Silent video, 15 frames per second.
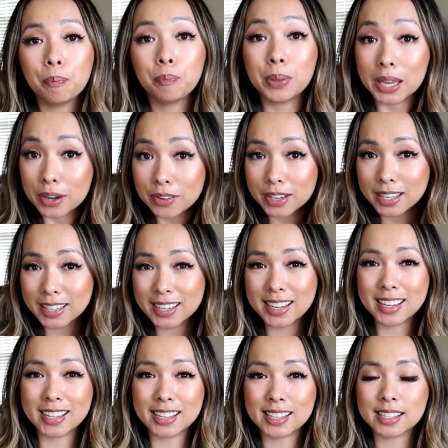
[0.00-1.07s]
period,
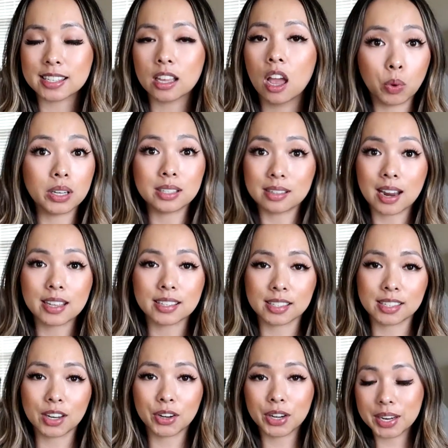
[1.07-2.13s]
is what's
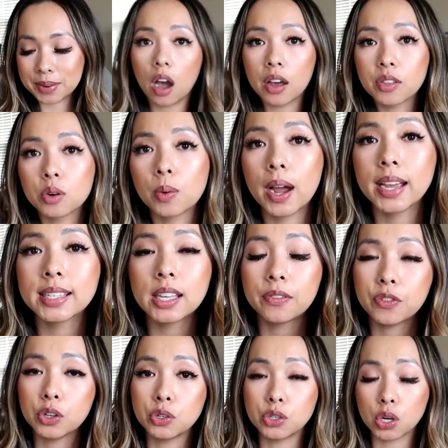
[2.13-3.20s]
necessary. Otherwise,
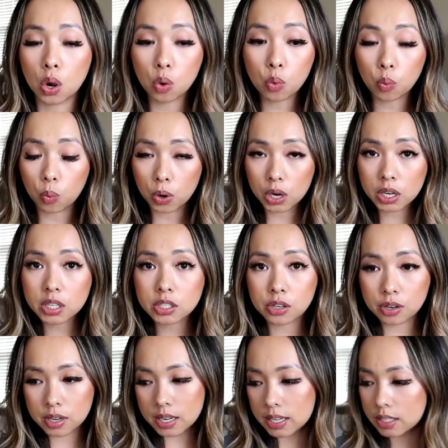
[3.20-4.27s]
if you don't work
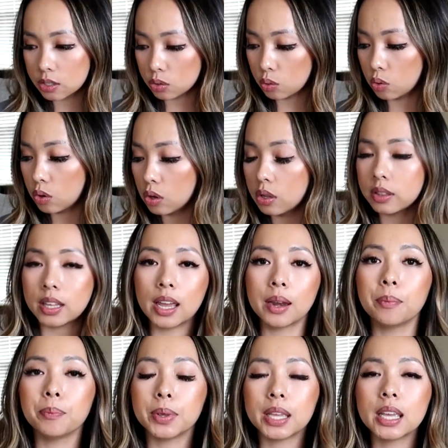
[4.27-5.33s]
during school,
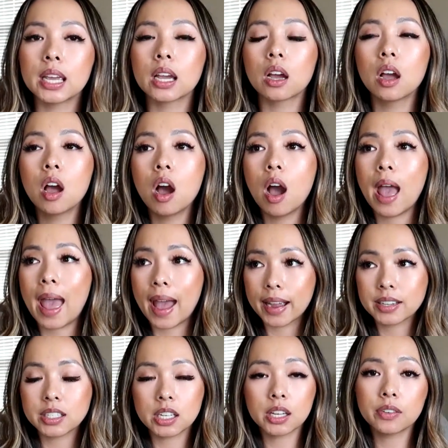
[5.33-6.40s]
then being
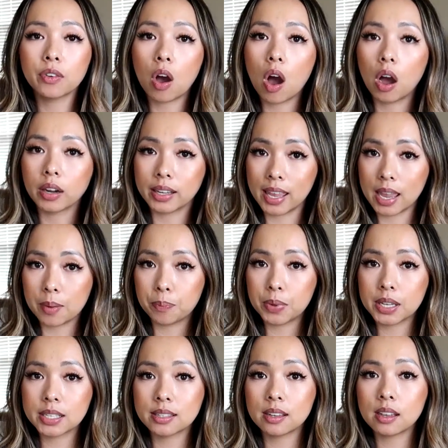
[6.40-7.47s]
active on
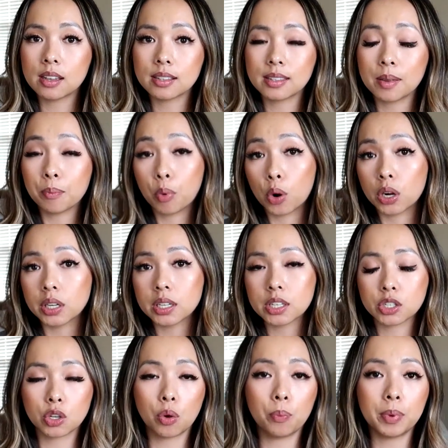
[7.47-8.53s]
campus is important.
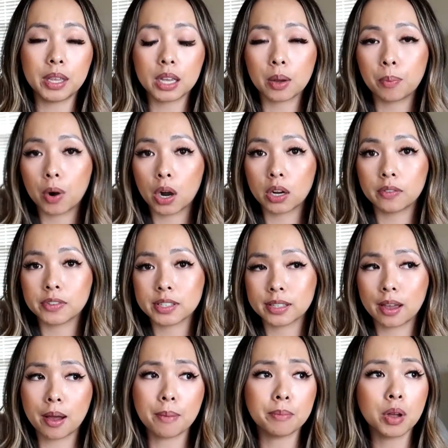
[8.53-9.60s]
So being a part of
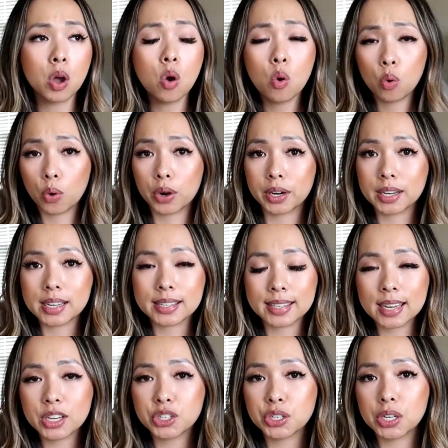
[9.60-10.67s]
some
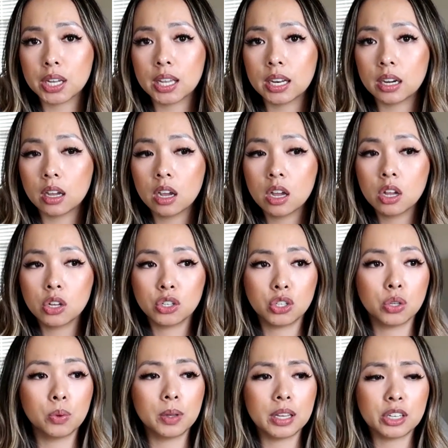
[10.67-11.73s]
organization,
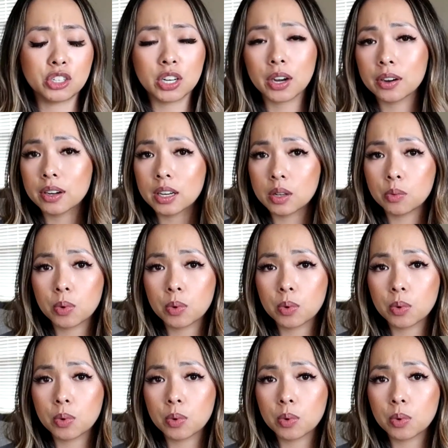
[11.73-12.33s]
doing charity